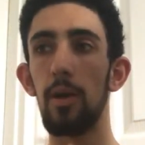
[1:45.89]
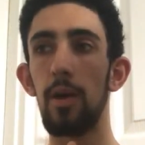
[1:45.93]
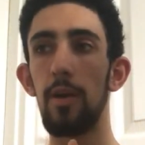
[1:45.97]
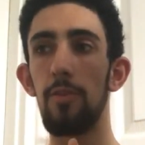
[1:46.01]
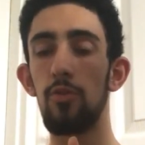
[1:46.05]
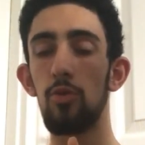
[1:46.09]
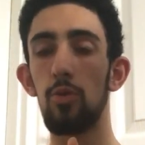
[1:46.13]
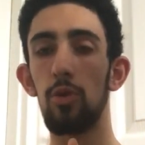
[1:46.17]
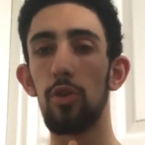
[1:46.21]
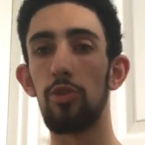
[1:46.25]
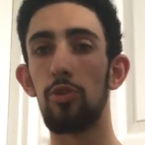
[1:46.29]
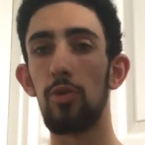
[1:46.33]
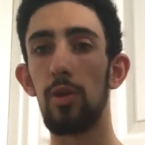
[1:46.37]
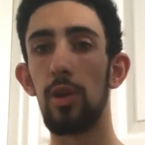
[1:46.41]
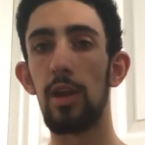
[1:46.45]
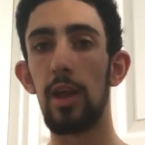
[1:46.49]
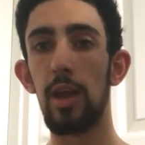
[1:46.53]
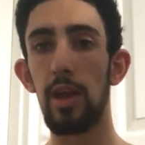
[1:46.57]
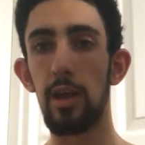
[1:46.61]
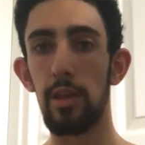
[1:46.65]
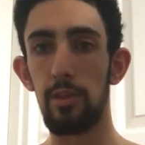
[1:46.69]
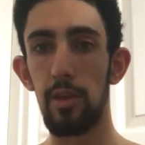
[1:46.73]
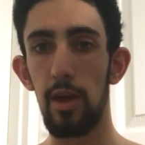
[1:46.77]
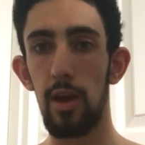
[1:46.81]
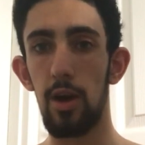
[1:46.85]
If you want to do it
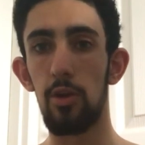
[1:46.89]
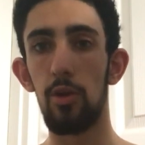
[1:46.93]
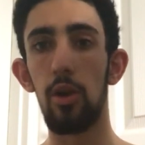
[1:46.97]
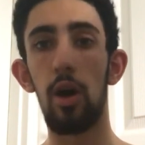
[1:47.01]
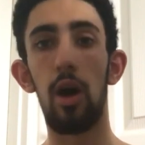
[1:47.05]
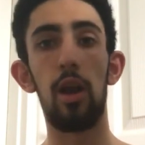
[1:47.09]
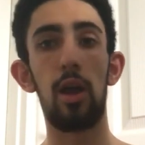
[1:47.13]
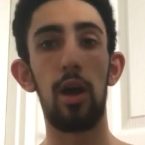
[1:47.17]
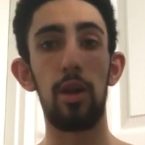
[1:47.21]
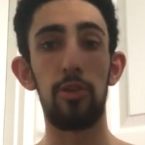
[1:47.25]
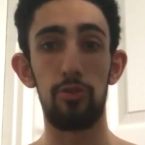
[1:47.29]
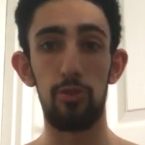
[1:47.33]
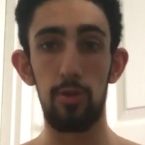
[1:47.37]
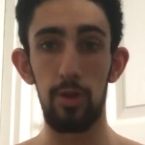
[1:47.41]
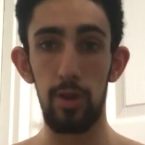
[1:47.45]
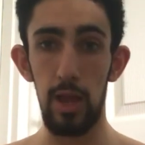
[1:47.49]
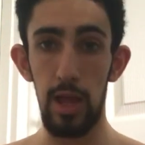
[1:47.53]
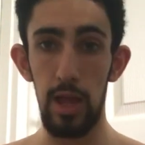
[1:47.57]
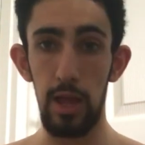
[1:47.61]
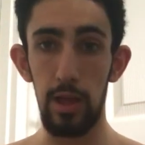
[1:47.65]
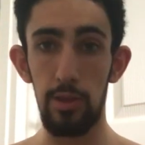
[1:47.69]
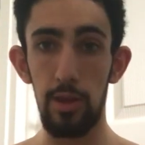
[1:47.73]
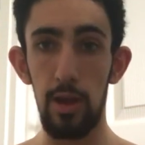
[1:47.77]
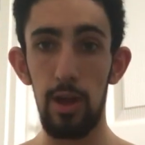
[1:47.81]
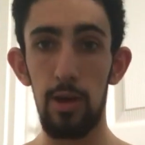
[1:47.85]
laying down, I like to do it
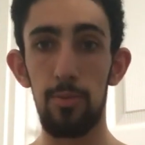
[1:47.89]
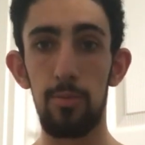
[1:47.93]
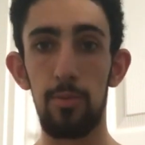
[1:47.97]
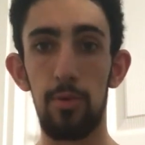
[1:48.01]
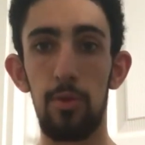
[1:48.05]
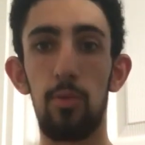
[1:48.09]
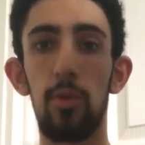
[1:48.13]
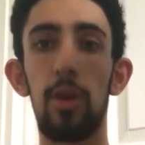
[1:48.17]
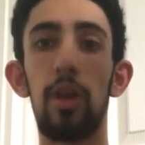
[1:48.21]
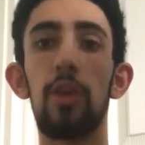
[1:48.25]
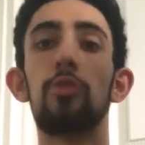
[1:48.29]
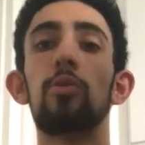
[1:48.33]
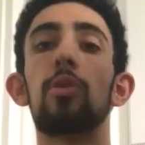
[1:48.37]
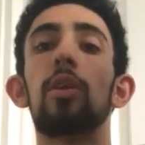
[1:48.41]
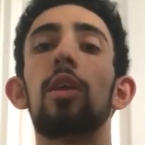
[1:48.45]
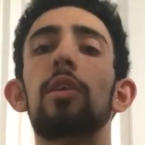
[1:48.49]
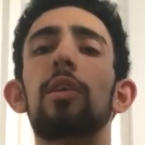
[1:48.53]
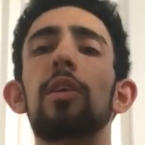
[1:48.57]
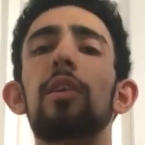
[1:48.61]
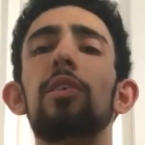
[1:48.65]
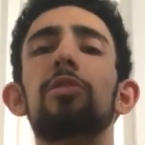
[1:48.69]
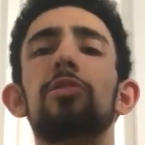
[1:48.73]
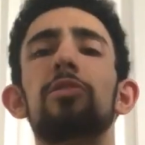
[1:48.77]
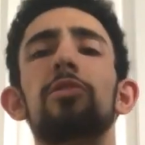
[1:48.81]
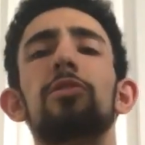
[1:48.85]
laying down. But when I do it
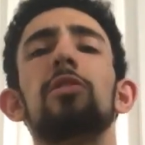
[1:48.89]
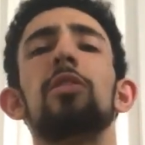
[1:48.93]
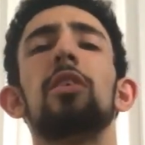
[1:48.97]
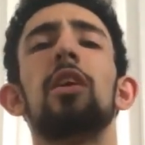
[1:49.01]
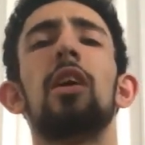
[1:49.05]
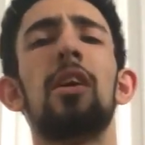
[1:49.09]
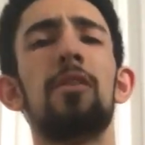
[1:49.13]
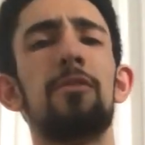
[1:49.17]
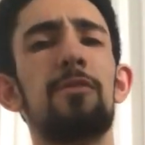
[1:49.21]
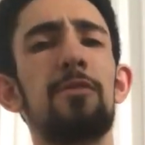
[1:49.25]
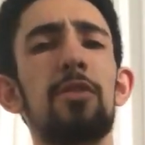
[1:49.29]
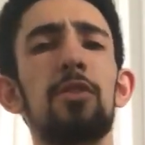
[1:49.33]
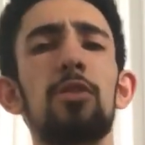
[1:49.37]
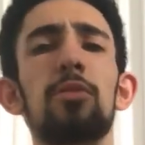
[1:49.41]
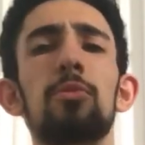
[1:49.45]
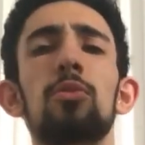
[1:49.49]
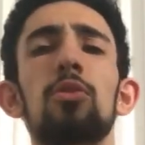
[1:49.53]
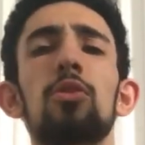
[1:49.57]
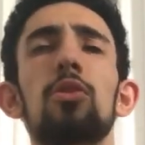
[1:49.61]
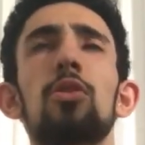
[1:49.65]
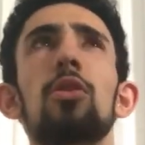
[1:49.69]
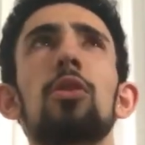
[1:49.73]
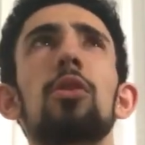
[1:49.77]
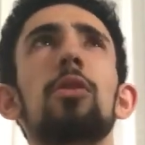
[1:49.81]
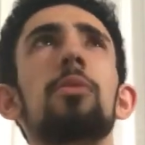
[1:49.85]
like this, I feel
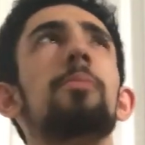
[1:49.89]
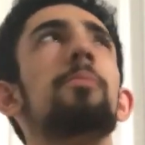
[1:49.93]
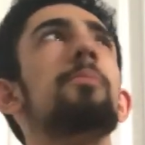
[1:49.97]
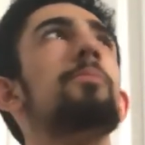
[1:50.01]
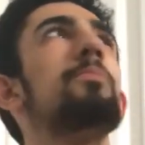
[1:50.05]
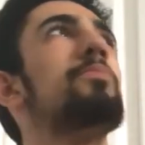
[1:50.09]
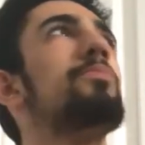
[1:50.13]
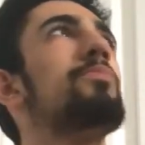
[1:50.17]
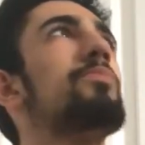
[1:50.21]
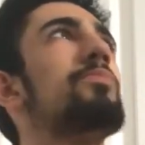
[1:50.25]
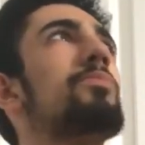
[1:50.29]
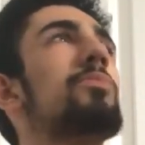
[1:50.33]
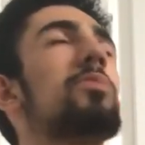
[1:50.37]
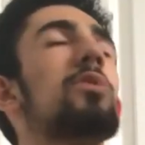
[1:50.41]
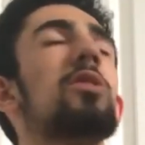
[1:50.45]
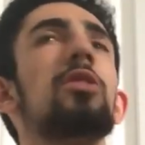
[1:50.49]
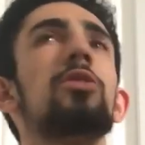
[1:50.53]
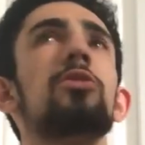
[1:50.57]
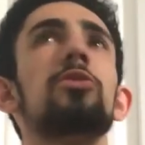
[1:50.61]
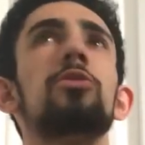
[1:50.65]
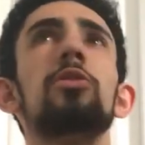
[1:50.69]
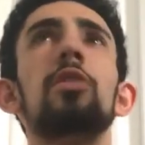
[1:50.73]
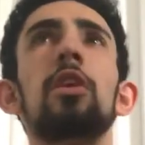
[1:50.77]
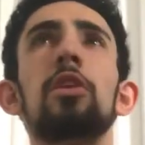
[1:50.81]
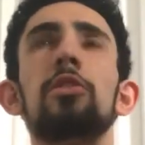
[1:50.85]
more,
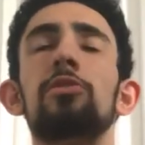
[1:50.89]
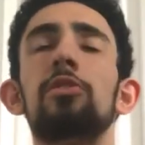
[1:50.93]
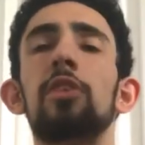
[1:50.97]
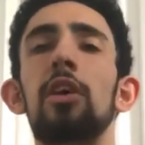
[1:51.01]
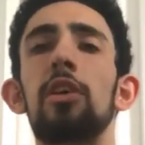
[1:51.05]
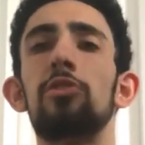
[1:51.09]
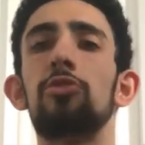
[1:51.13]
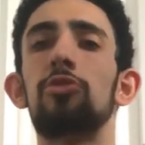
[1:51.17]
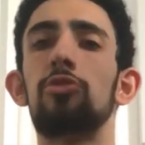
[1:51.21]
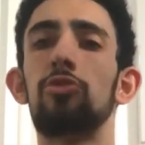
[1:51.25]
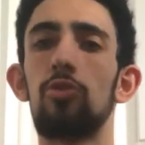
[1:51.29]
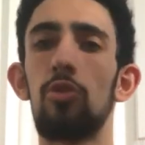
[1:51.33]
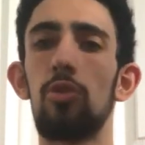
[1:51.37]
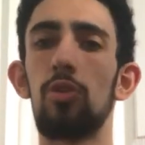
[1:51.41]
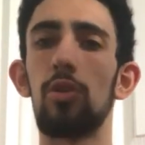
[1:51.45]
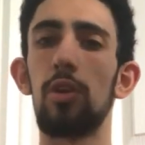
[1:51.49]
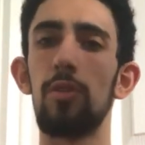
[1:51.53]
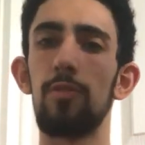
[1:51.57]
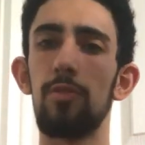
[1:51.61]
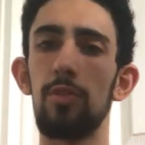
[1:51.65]
say strong.